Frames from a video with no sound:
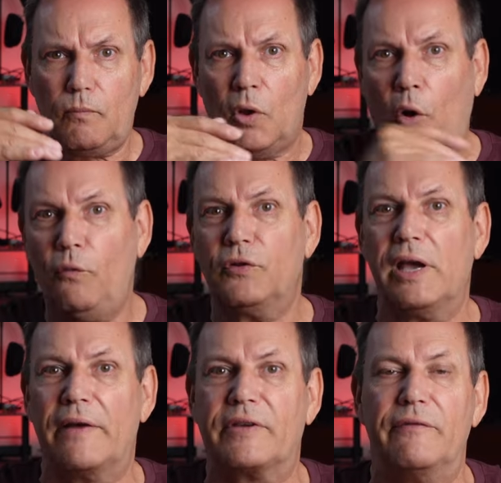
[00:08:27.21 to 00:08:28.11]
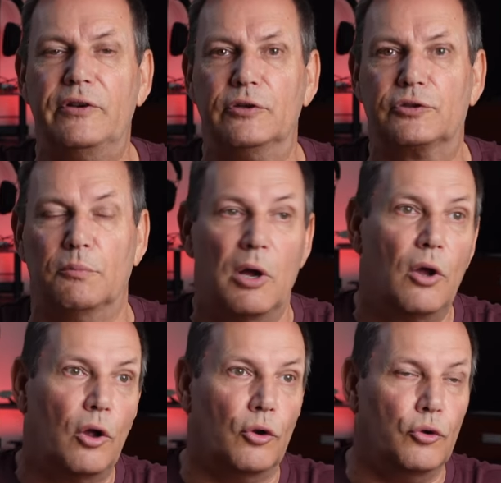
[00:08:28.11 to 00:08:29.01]
Hopefully I've given you some
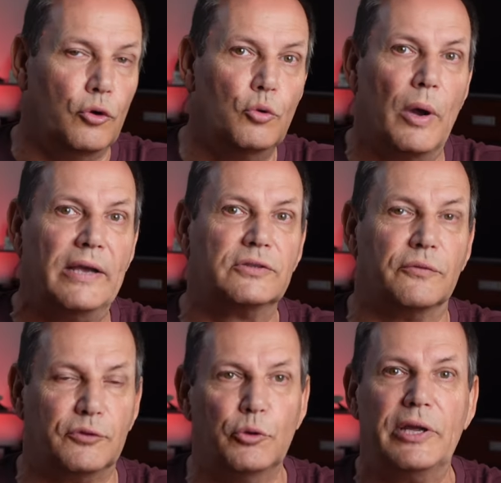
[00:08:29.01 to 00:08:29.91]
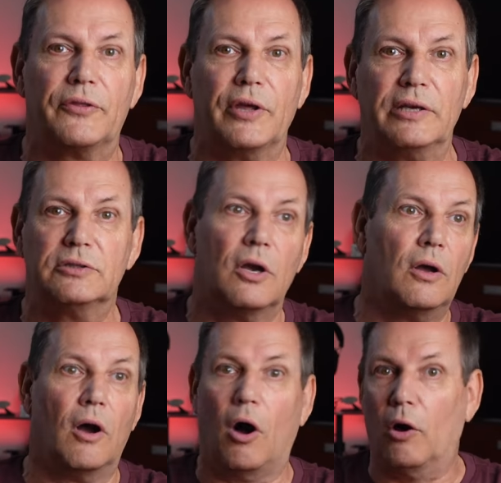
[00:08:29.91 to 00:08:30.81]
new ways of doing things
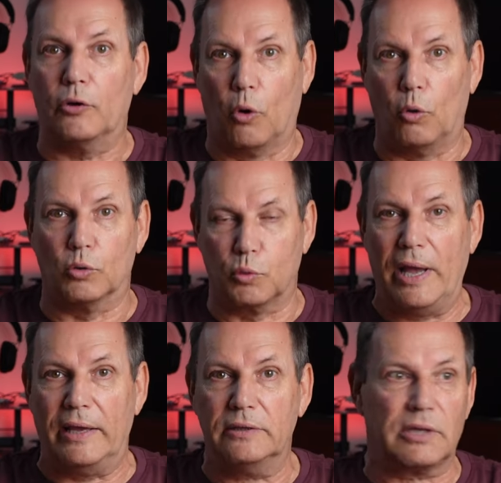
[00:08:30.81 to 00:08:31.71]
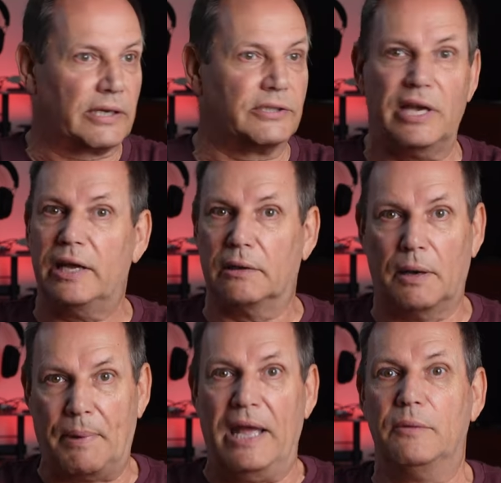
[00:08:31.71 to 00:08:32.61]
on old ways. Like I say,
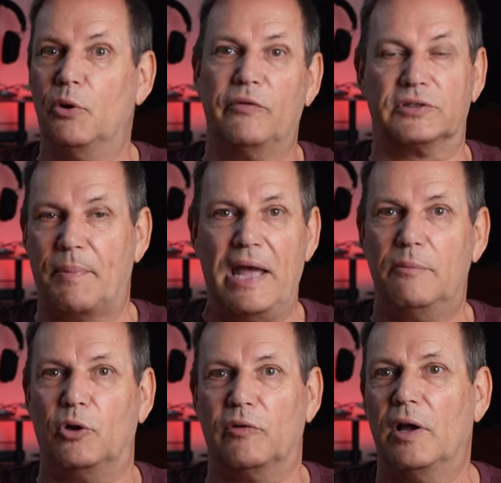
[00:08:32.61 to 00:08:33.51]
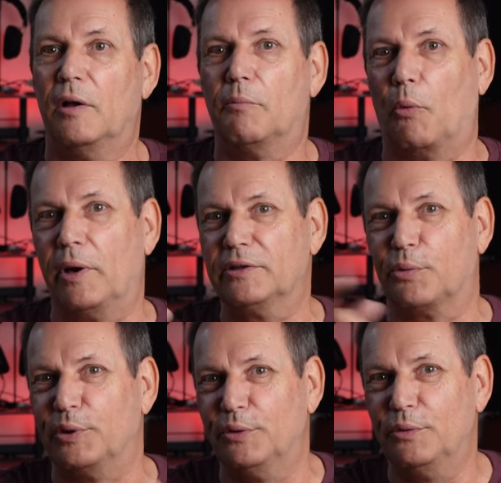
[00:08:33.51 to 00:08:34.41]
a pan move is a pan move. But what if
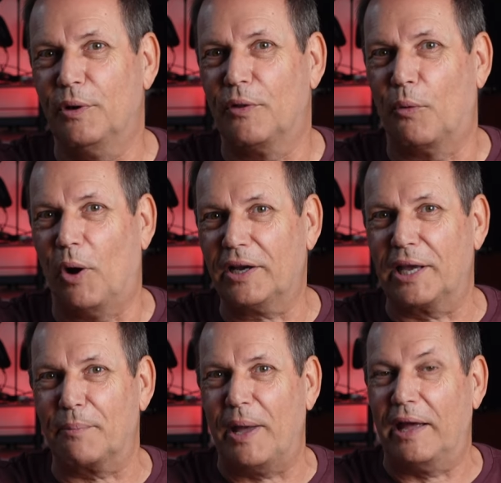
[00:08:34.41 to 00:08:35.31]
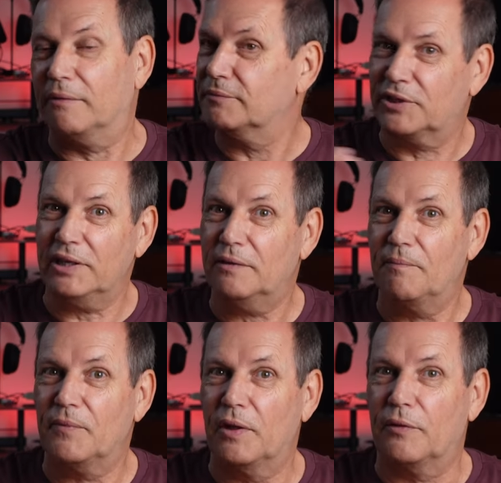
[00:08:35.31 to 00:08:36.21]
we do the walking pan? See?
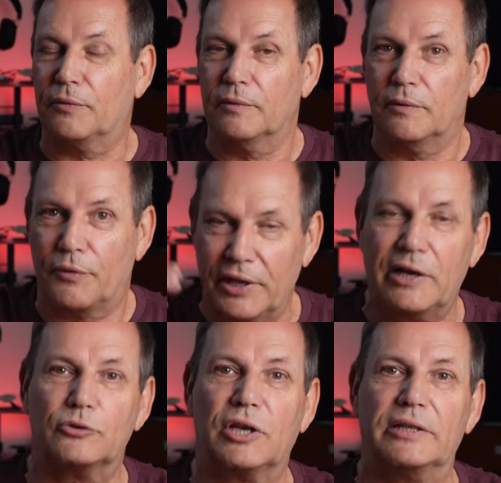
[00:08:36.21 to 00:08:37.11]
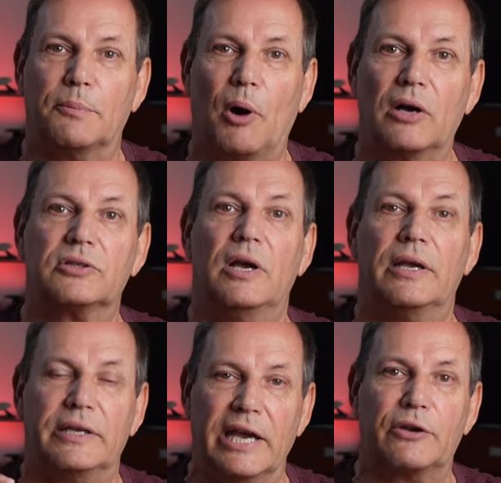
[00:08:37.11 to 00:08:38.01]
Think outside the box.
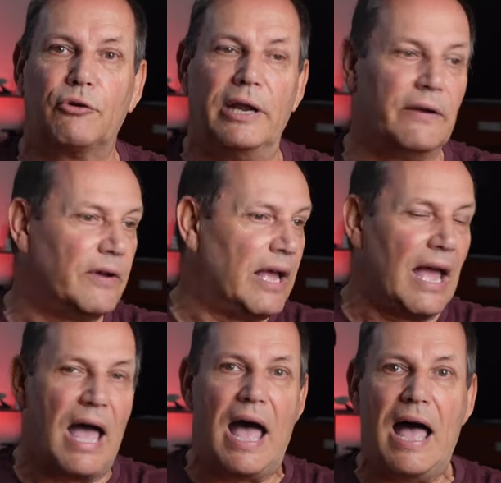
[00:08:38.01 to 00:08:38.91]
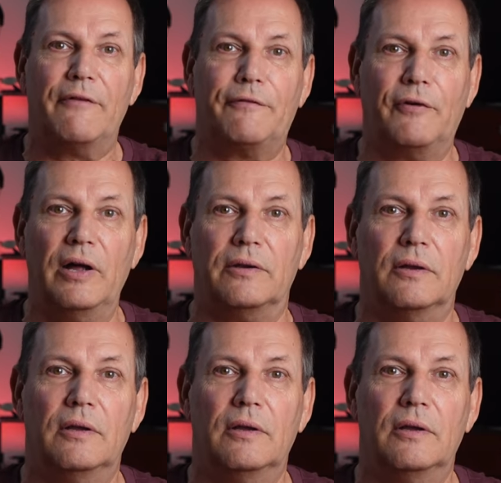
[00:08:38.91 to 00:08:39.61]
Get creative. Have fun.